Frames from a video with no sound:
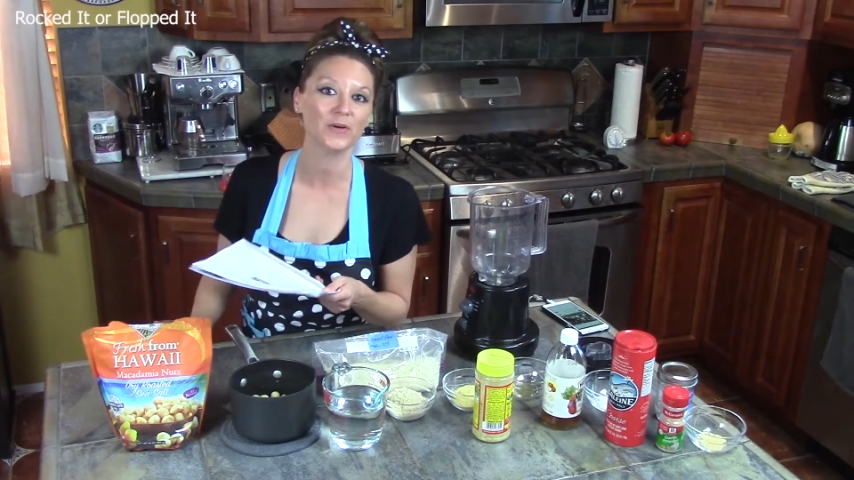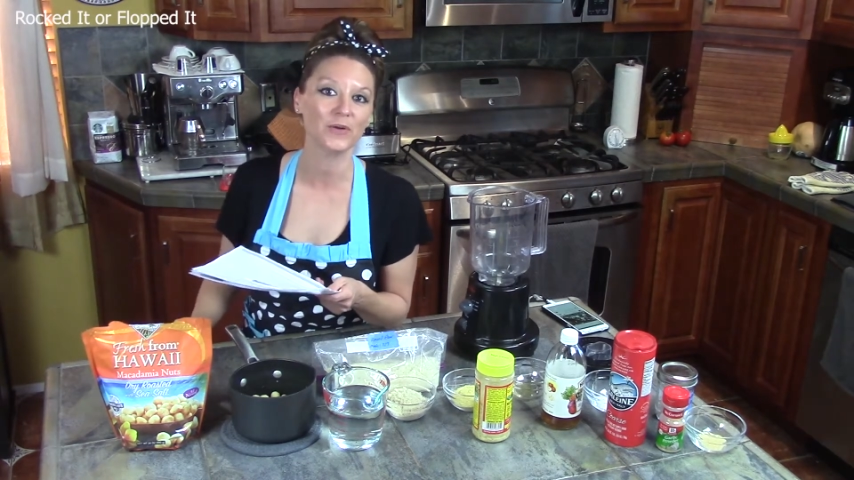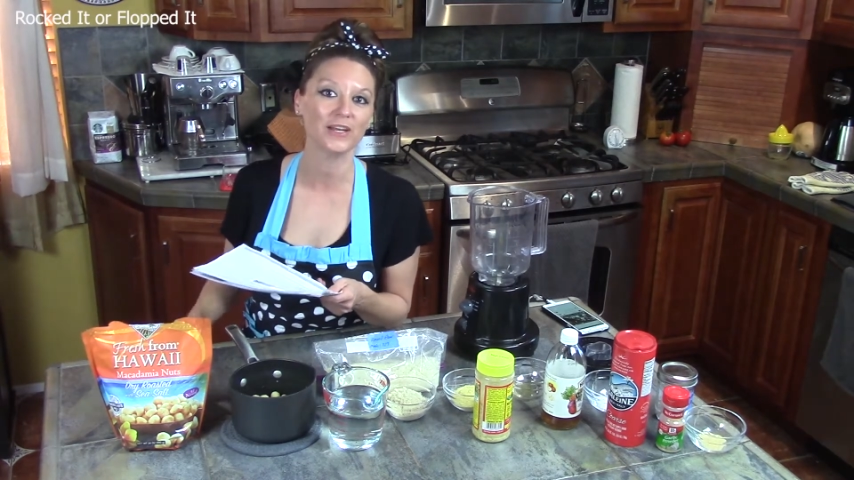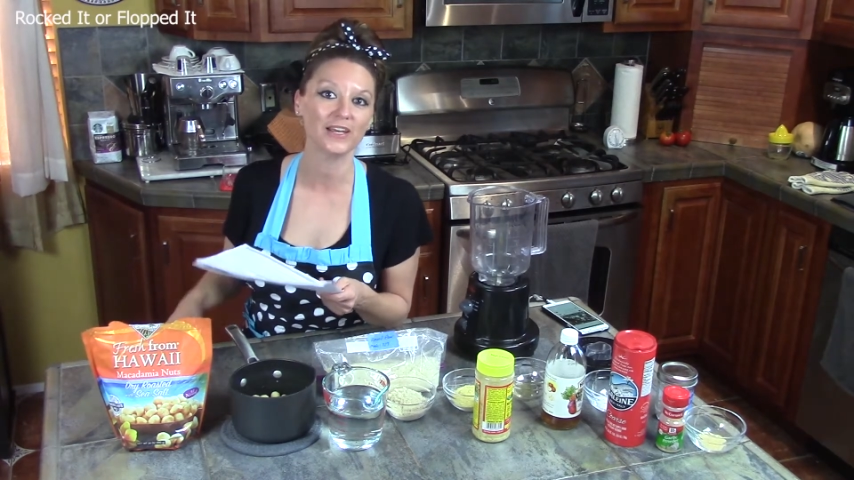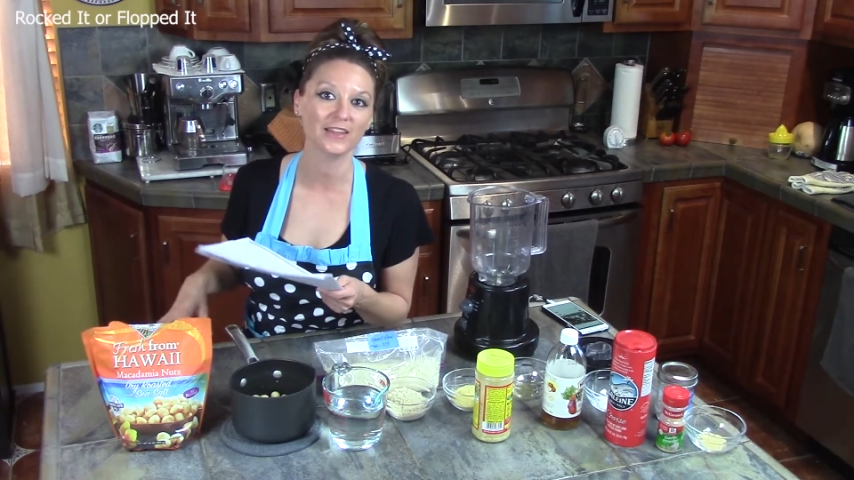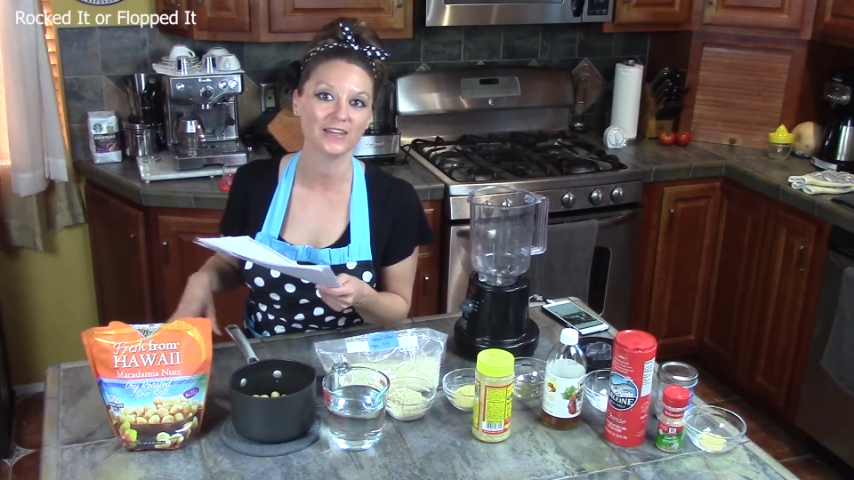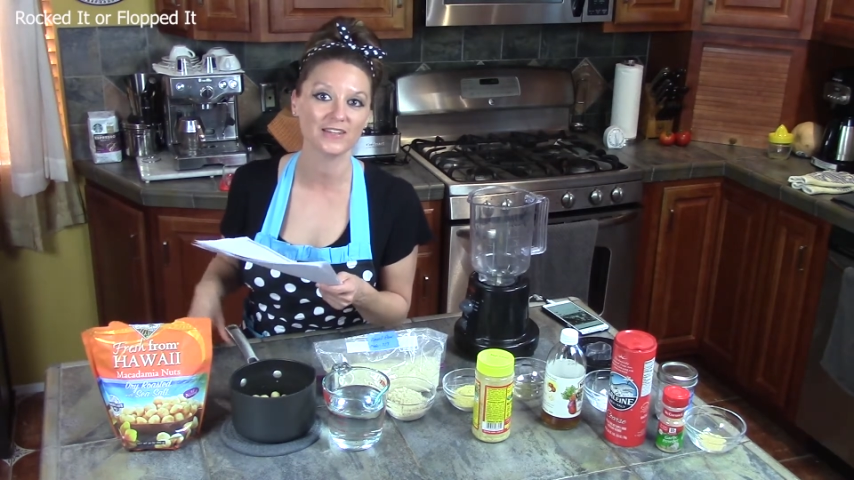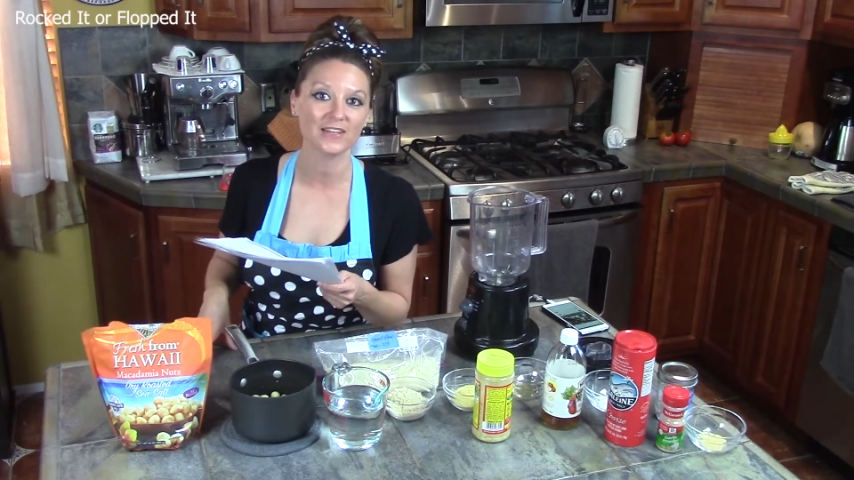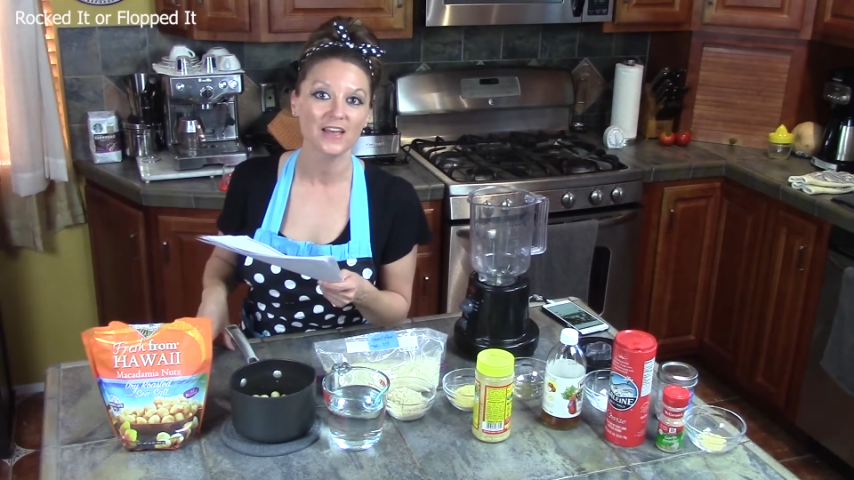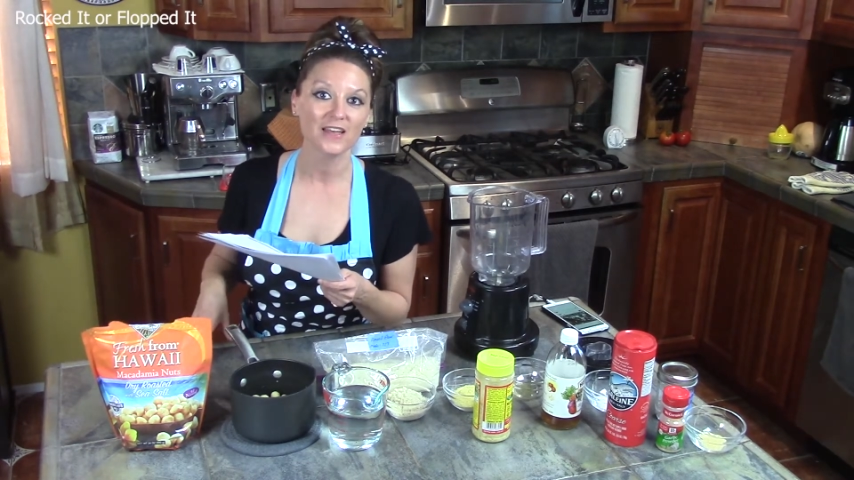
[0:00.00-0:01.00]
want to get
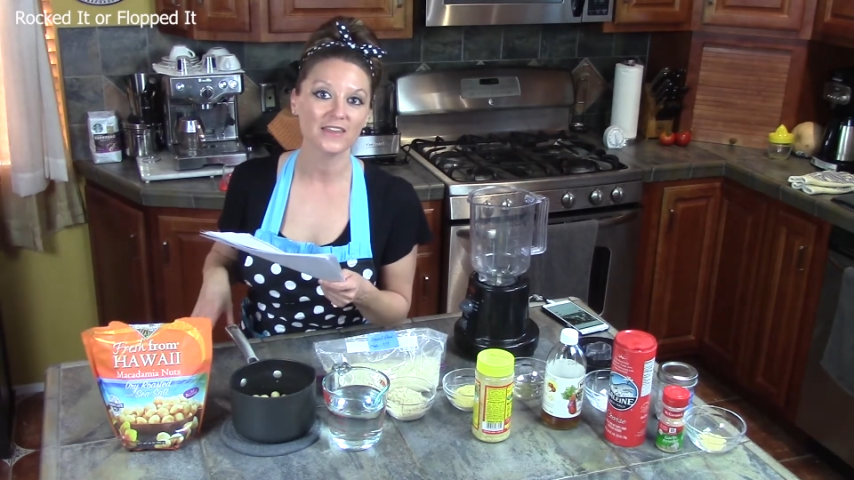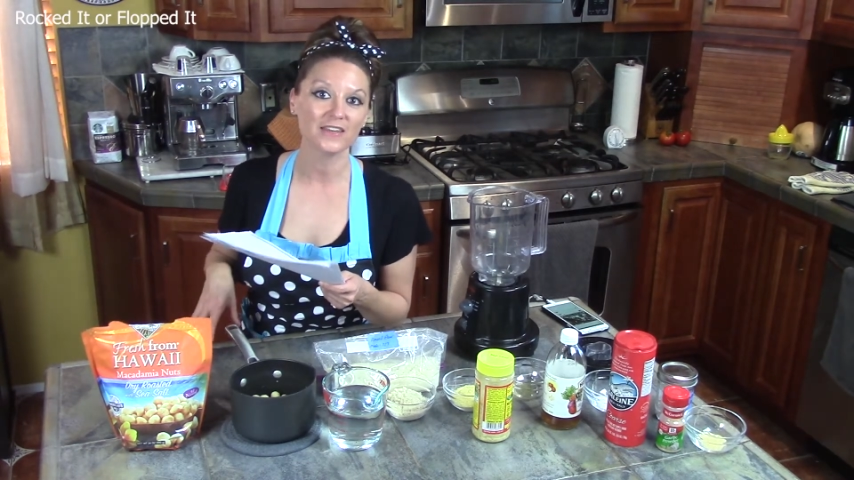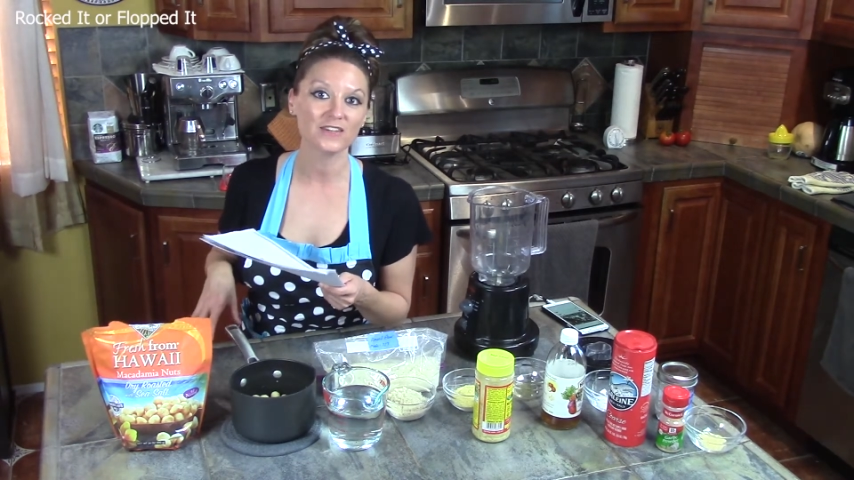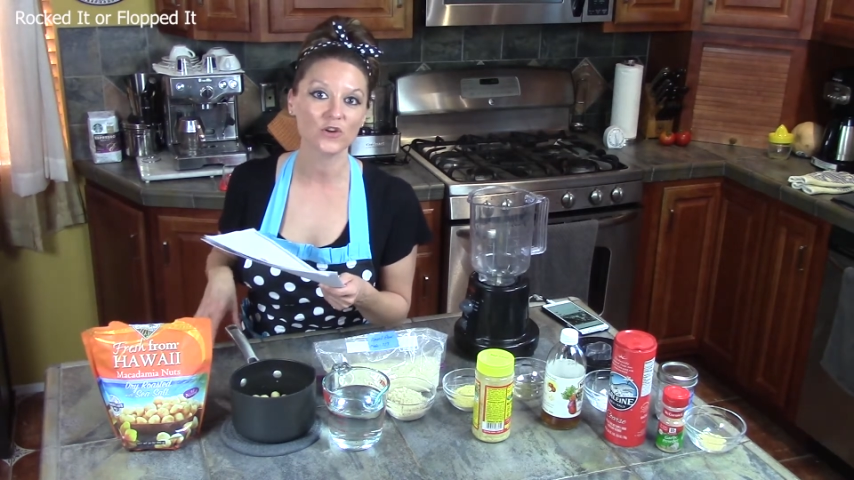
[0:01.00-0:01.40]
this